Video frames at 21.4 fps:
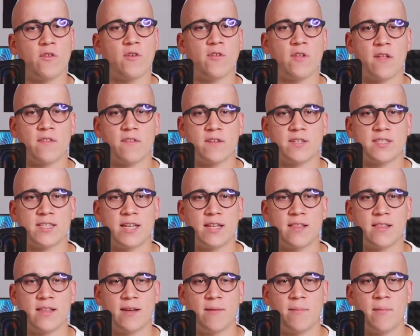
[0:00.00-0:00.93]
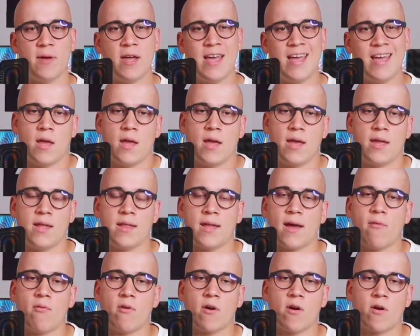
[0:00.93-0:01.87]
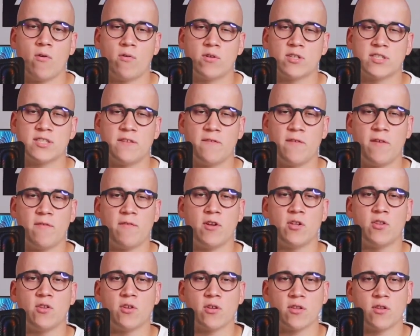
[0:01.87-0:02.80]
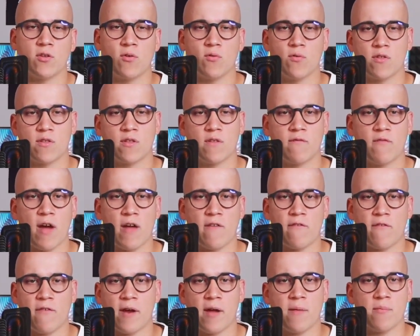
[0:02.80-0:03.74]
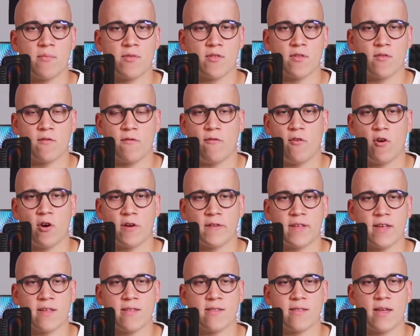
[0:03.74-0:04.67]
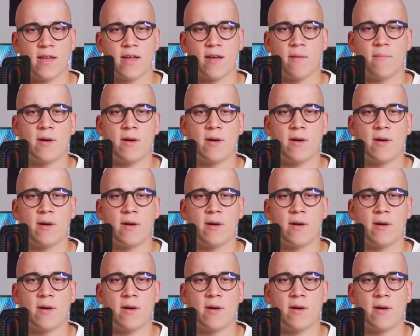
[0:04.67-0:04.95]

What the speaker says: don't understand them. In our course, we will not use wireframes for testing,